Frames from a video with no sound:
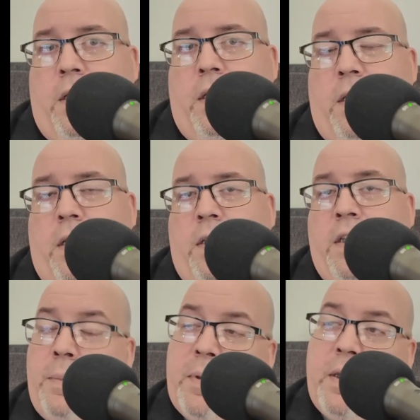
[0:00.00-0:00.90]
and
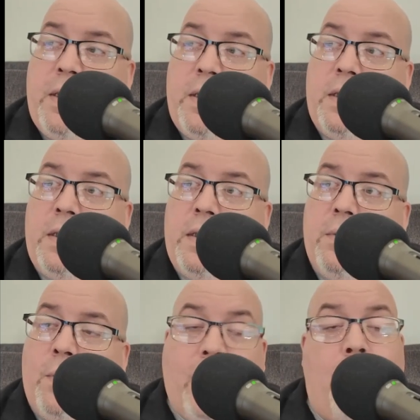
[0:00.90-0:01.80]
keeping
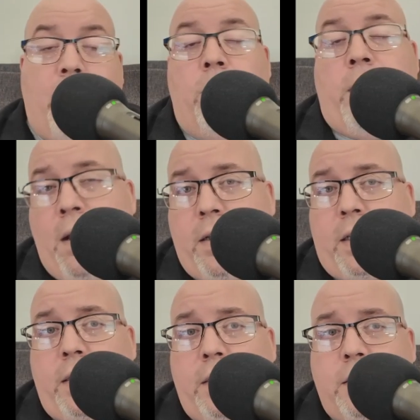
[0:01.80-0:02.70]
Wicomico
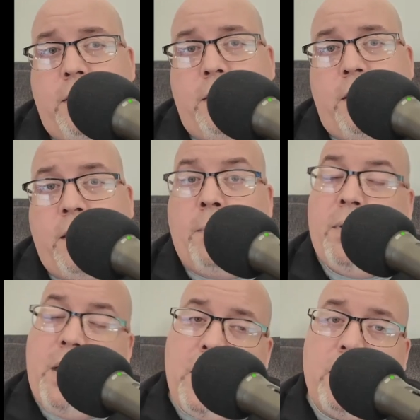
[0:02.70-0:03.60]
County in
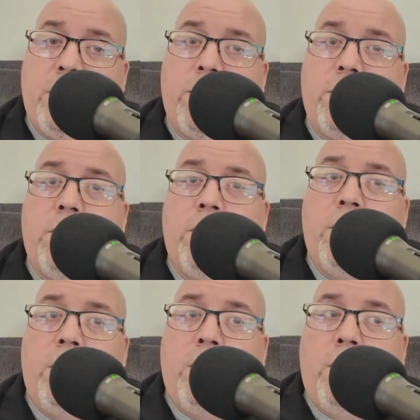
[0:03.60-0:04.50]
compliance
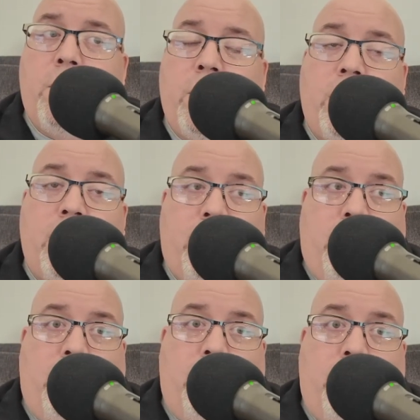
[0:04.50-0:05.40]
with
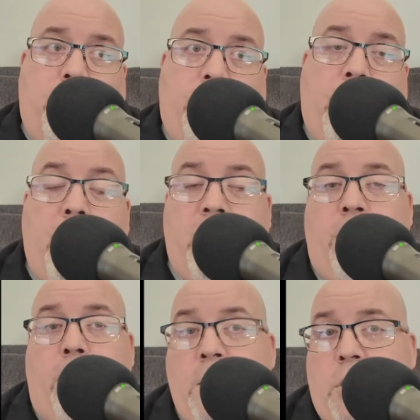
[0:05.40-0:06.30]
the Public
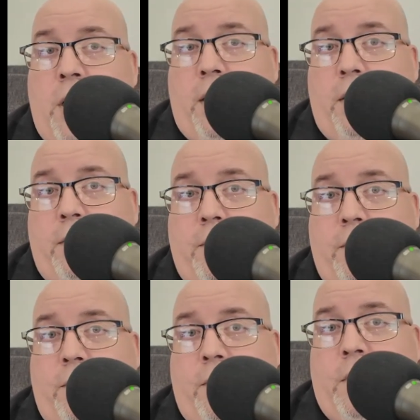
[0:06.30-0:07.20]
Information Act.
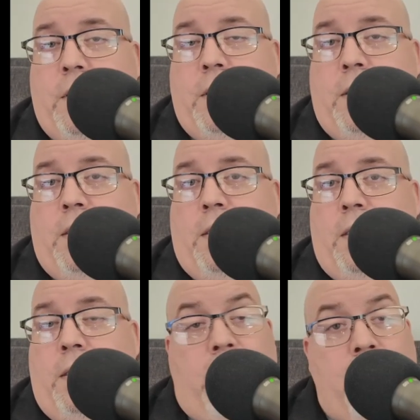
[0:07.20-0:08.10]

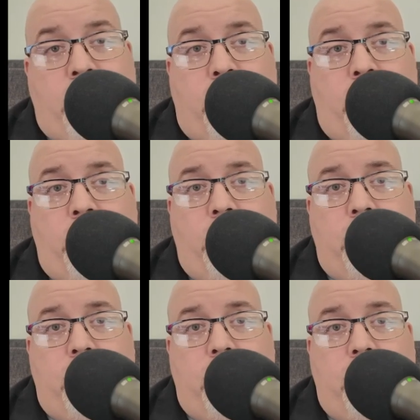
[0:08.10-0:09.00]
And the answer
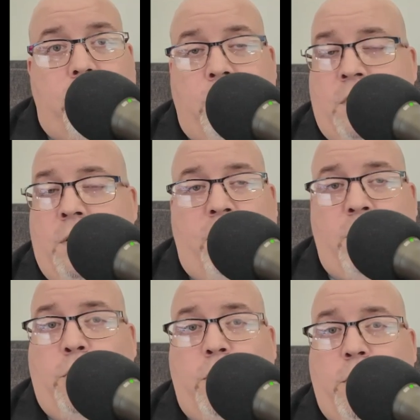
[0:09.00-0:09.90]
was simply
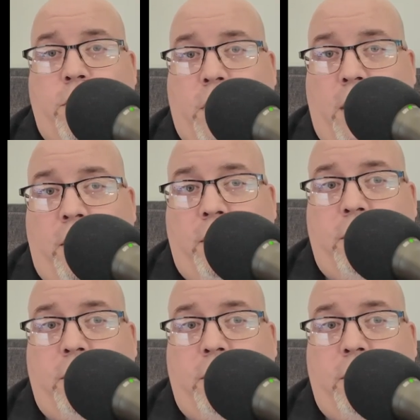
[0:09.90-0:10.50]
Julie Giordano.